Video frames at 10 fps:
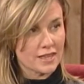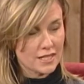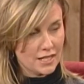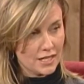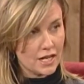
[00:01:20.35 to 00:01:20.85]
the
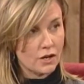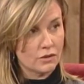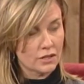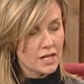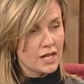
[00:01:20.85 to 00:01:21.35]
kiddo,
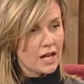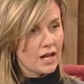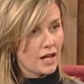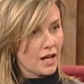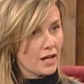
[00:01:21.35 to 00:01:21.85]

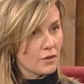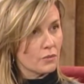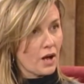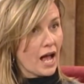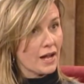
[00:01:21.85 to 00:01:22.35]

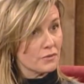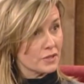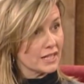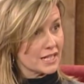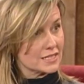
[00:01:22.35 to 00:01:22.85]
I
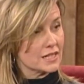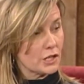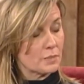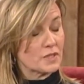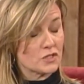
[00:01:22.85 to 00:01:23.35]
really, as a
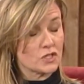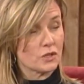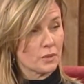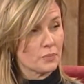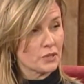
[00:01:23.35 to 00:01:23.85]
therapist, do
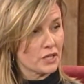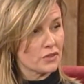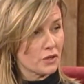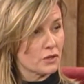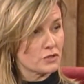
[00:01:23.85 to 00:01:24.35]
a pretty
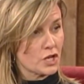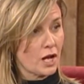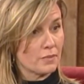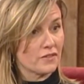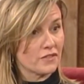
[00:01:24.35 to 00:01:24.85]
thorough
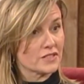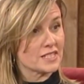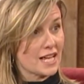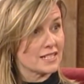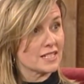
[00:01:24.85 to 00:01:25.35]
job of
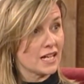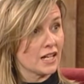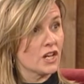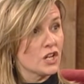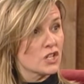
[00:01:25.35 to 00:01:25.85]
assessing
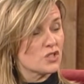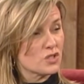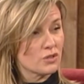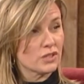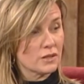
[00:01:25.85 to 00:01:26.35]

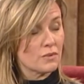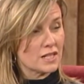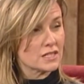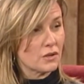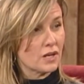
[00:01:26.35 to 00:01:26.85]
truly
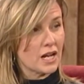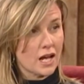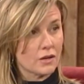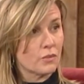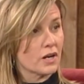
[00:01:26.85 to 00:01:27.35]
what's going
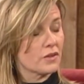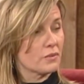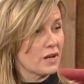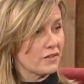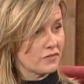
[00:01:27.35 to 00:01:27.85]
on, what are the
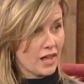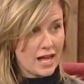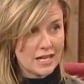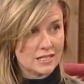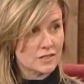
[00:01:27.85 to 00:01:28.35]
red
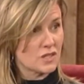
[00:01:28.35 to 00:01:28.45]
flags,